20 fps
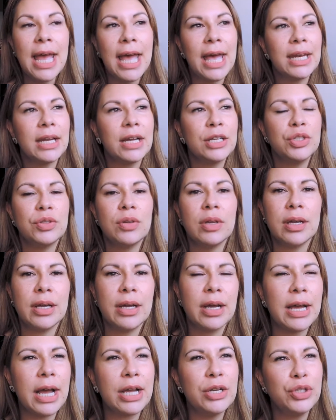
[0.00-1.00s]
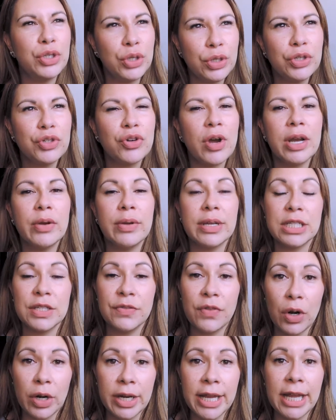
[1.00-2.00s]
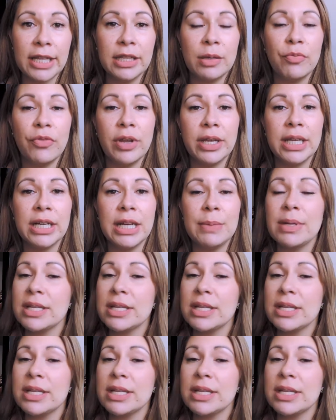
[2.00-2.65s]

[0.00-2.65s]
and I do try to exfoliate them regularly,